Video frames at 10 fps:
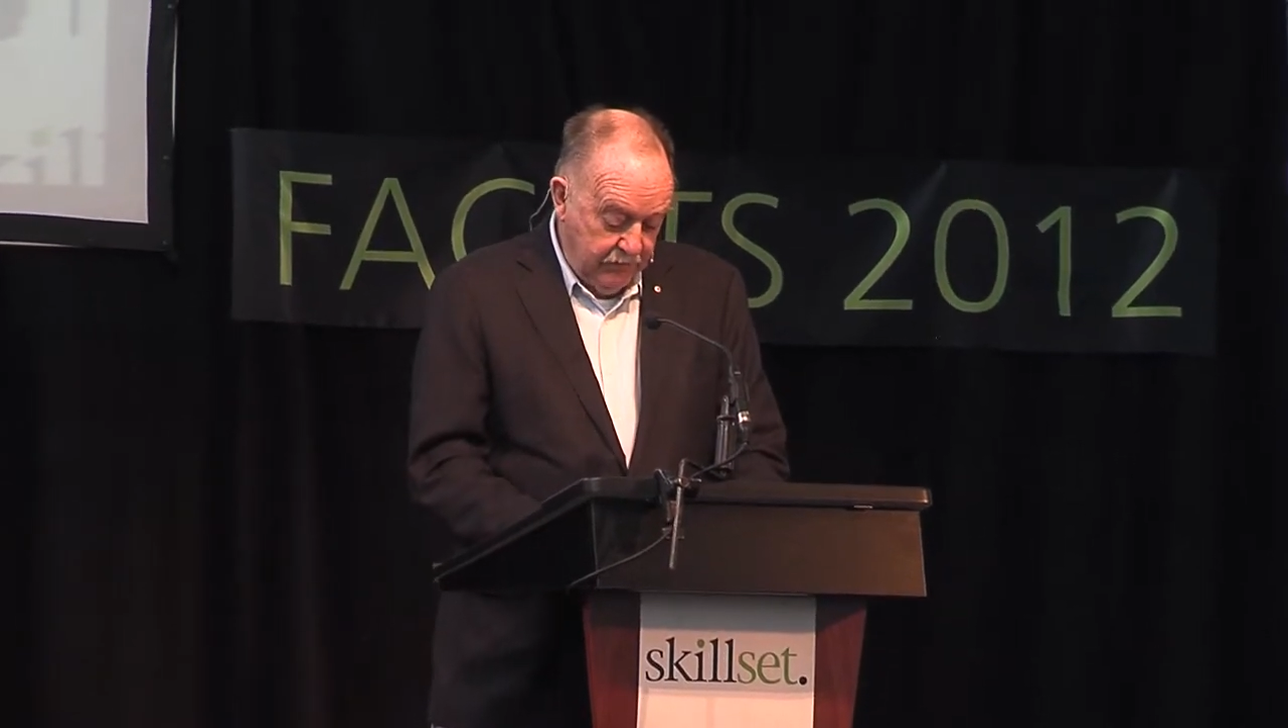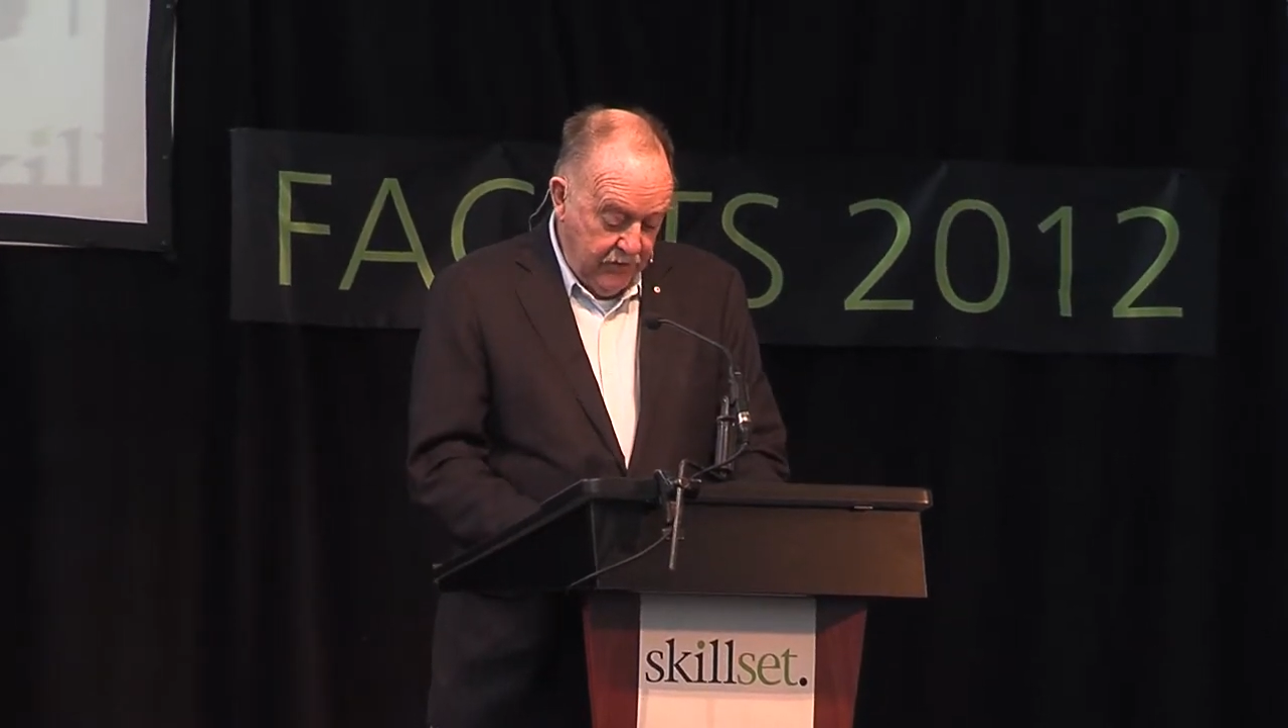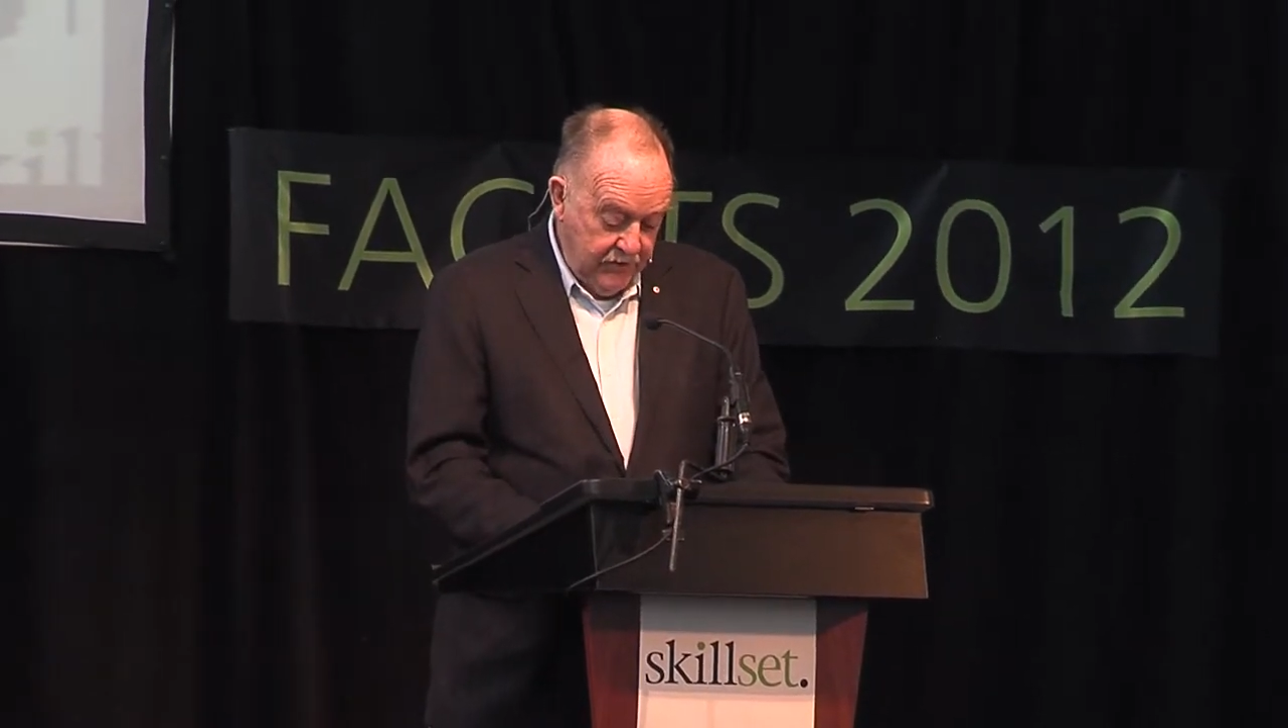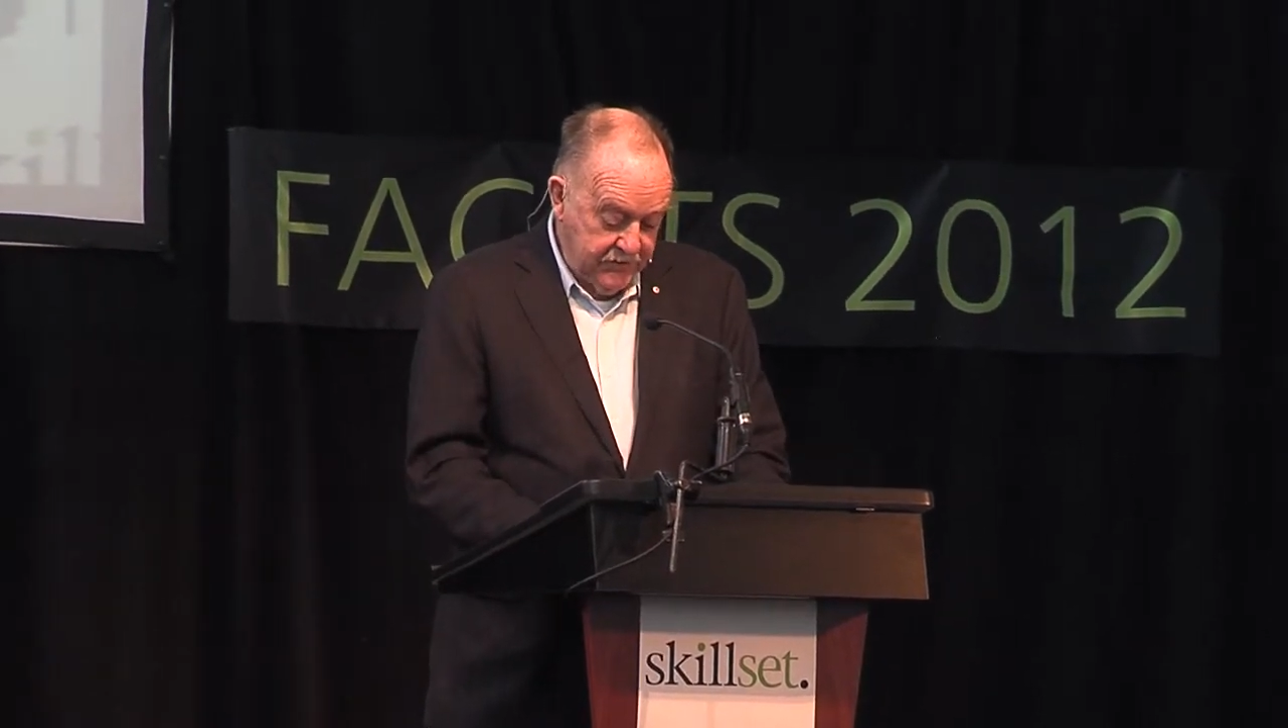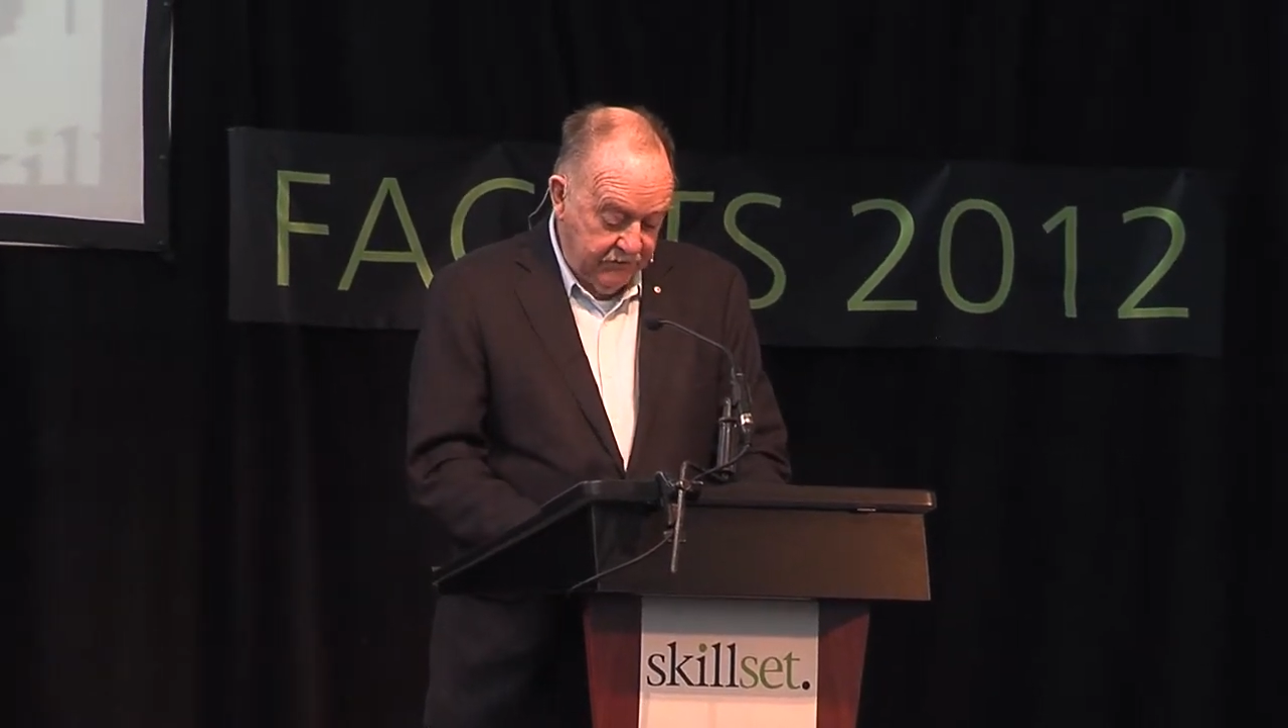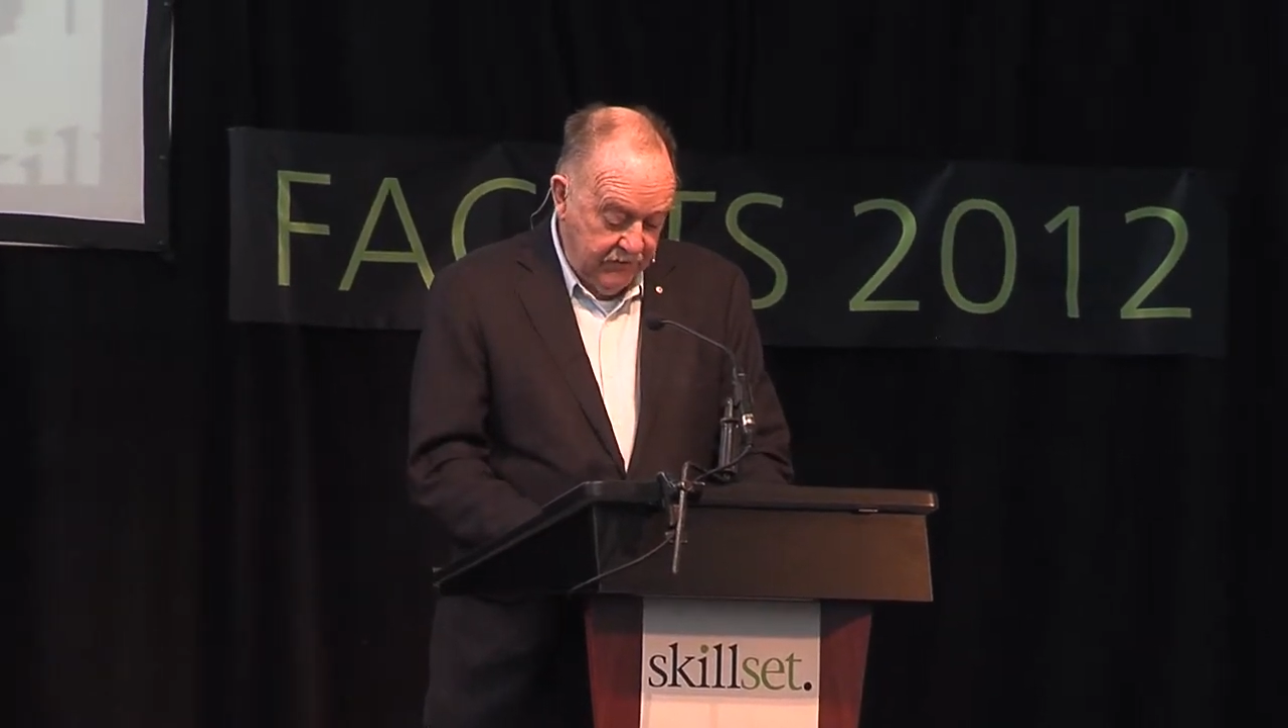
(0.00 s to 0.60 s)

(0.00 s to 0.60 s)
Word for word: millions of